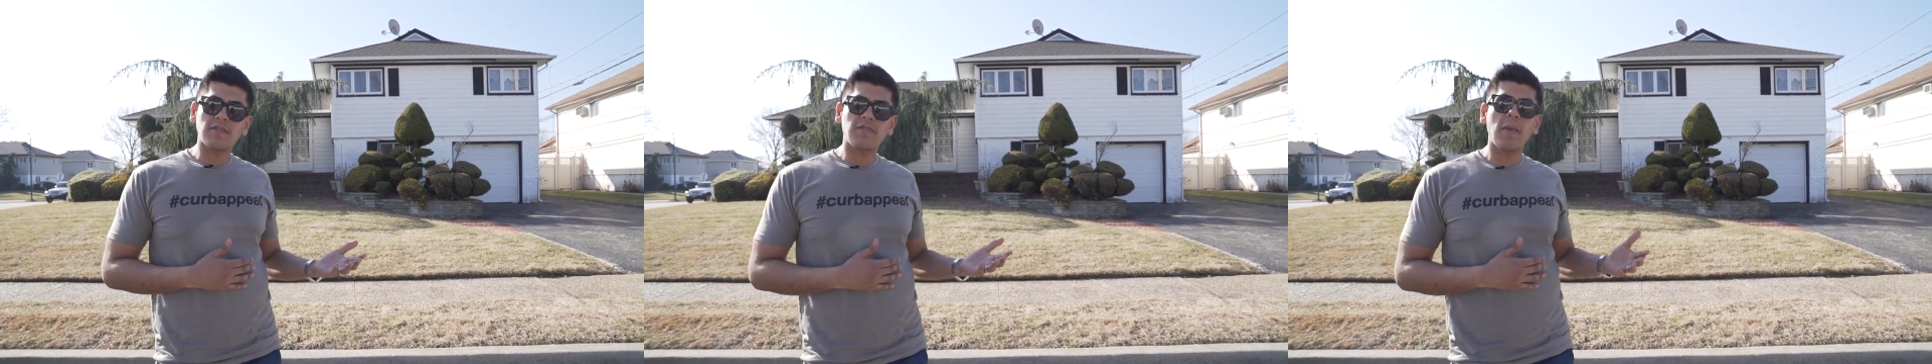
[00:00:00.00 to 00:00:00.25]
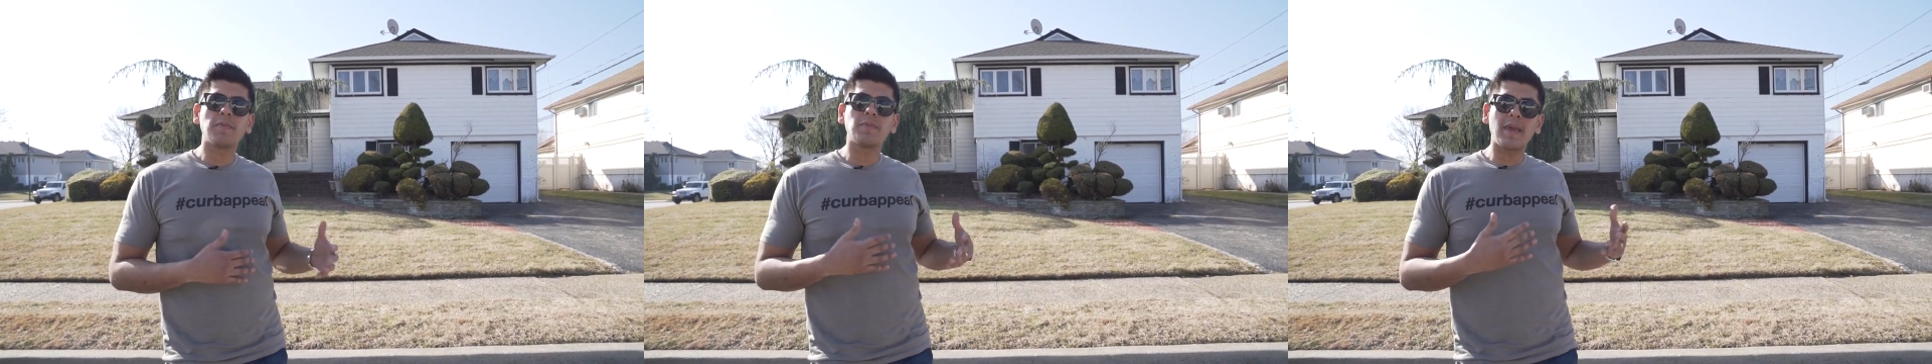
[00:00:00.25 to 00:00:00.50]
of
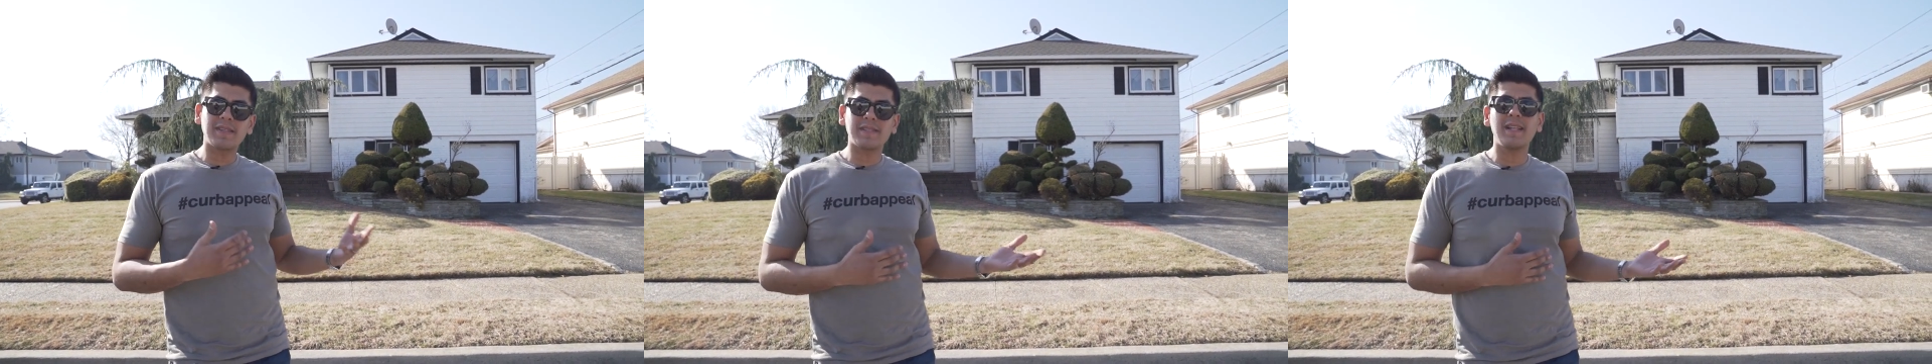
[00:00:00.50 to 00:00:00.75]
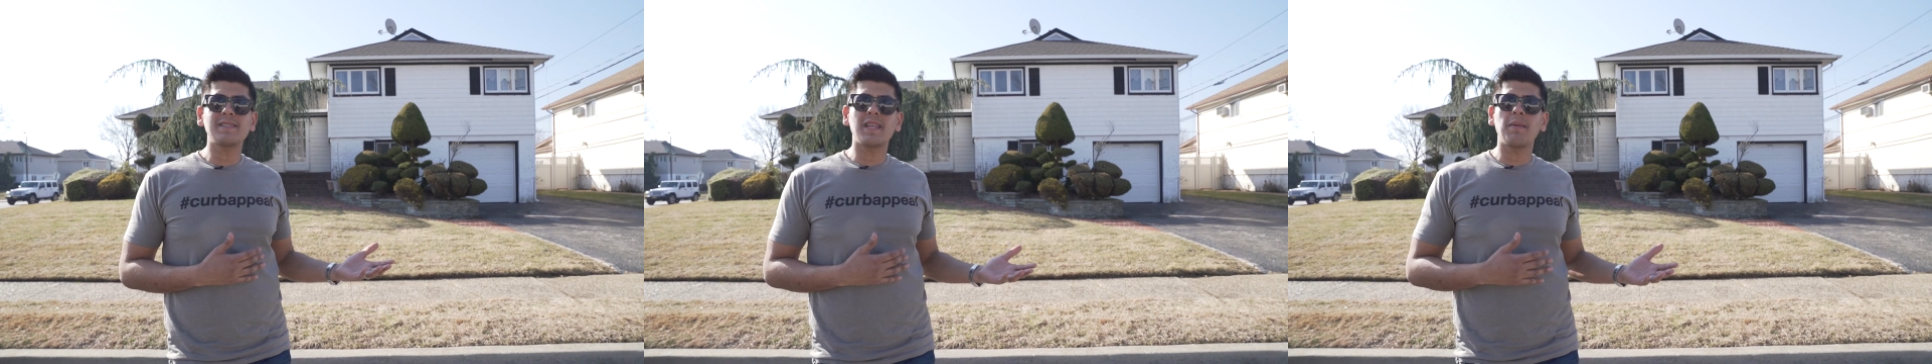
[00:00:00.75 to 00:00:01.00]
flips makes
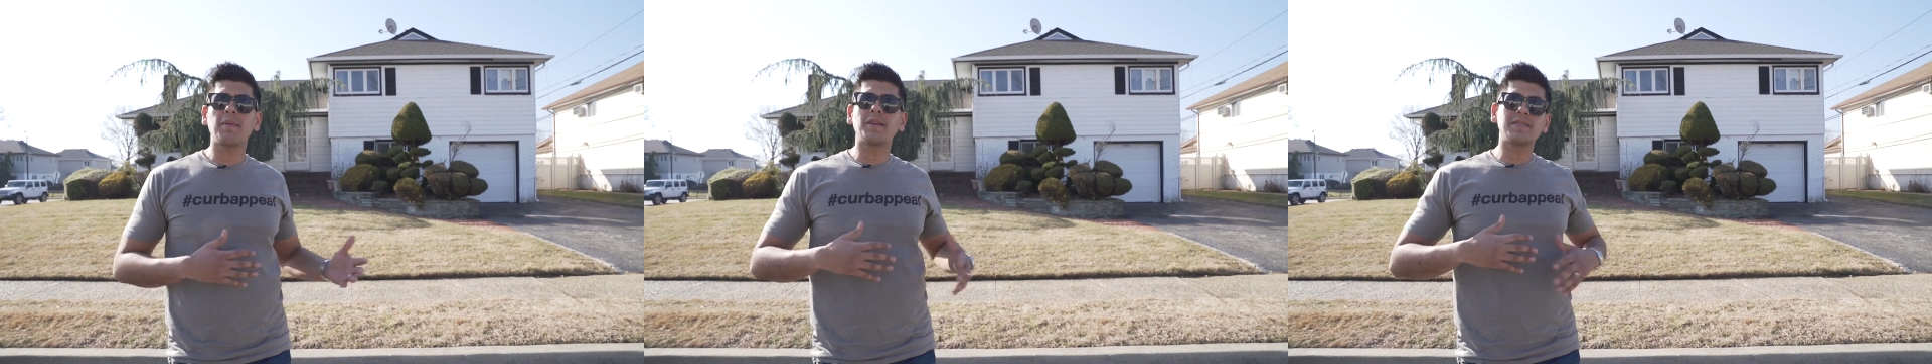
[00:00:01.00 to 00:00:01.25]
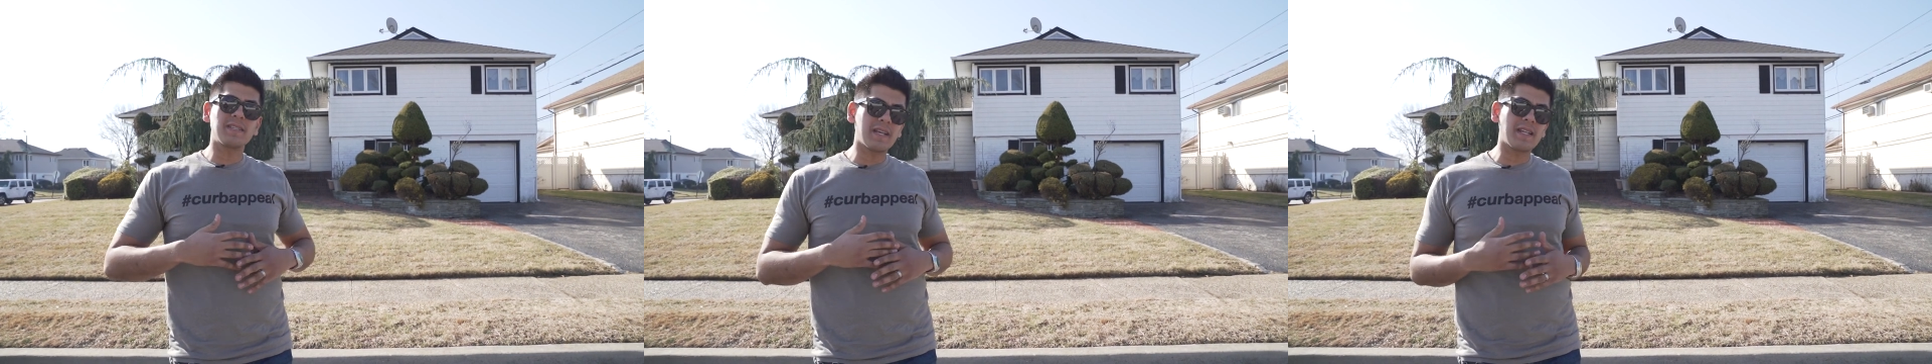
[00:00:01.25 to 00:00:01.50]
sense to him
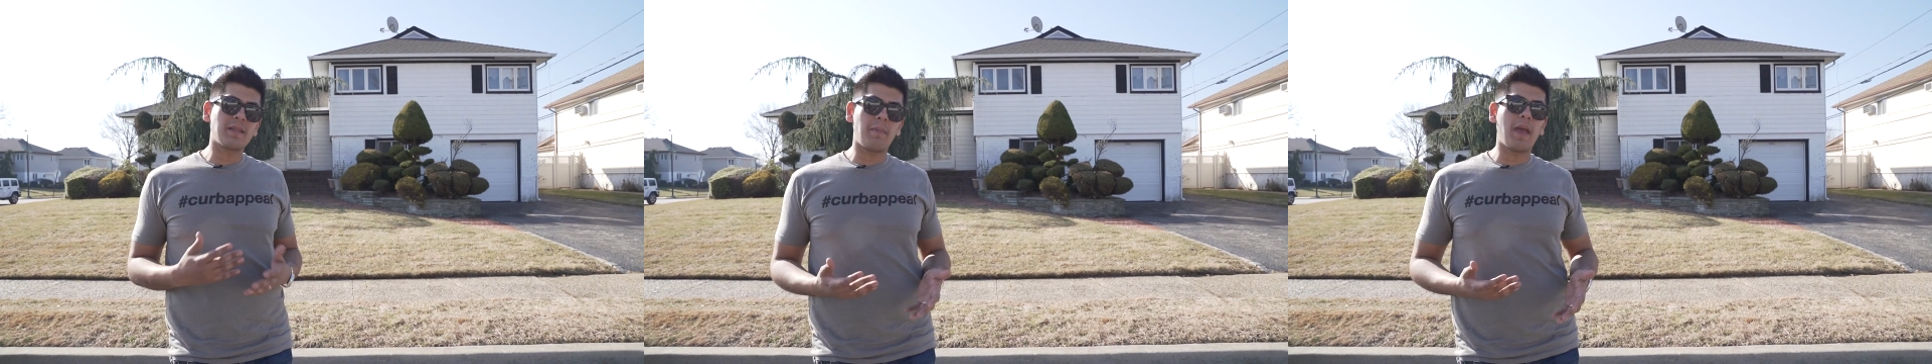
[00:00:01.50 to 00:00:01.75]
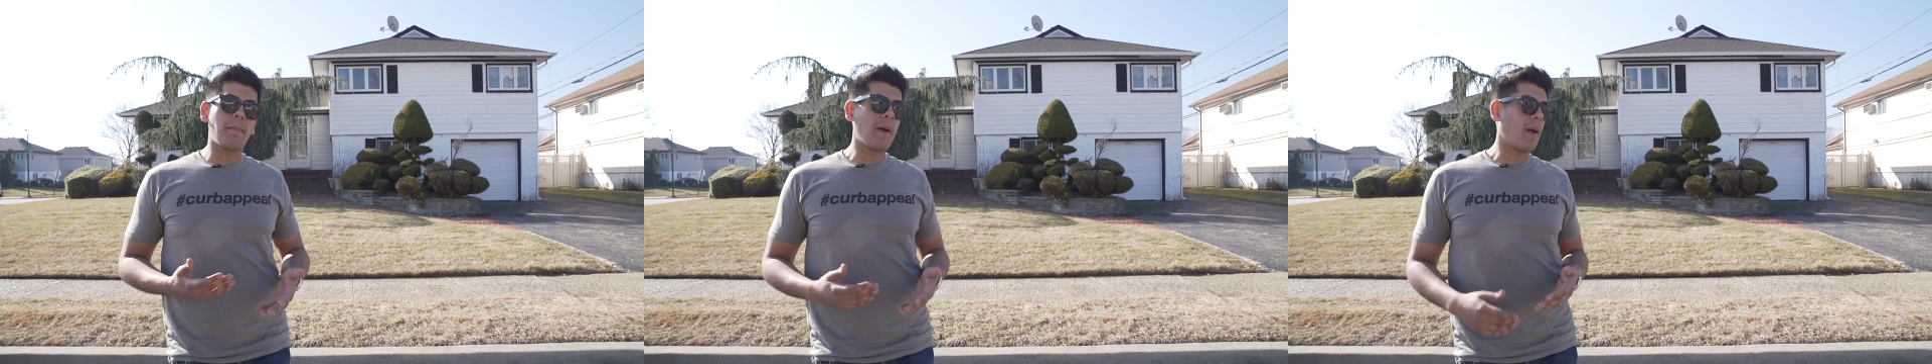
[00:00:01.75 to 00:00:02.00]
because he's got the
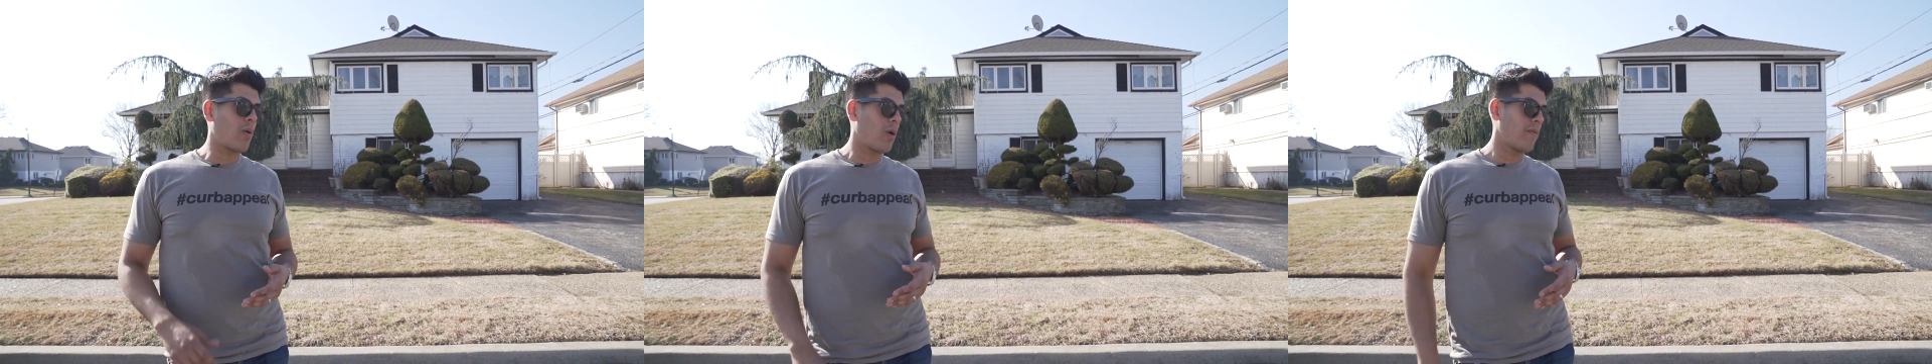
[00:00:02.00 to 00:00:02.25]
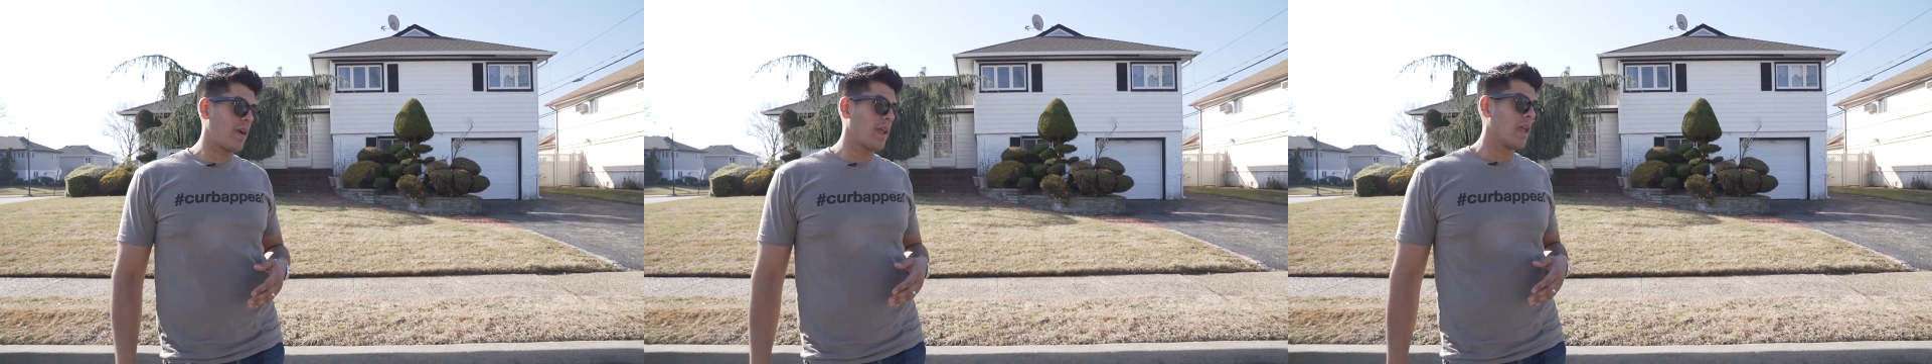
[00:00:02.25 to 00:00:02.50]
manpower
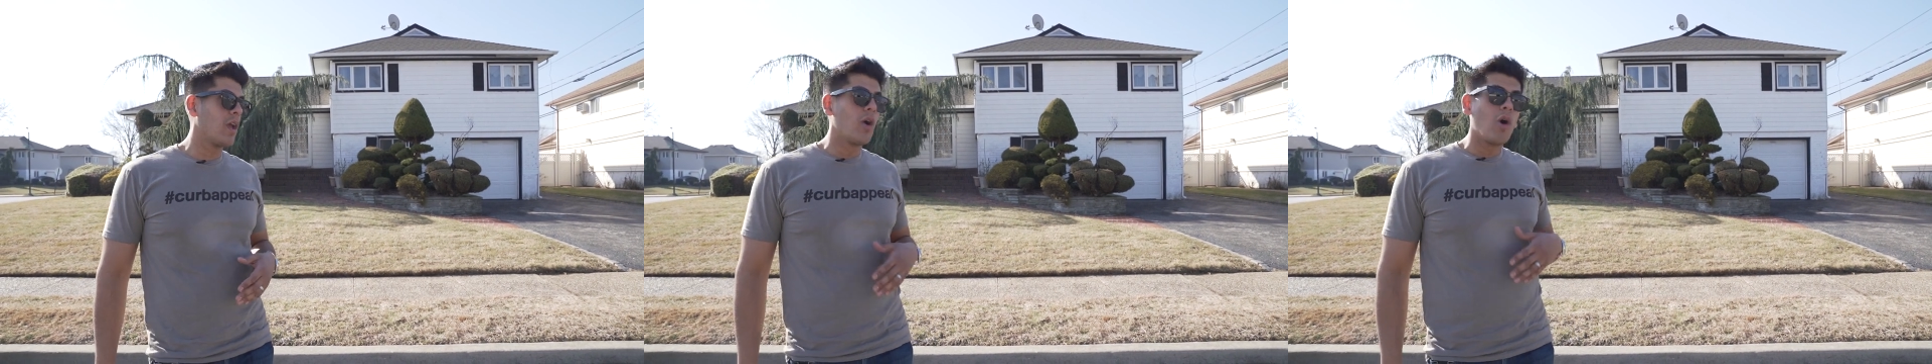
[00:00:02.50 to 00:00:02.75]
already.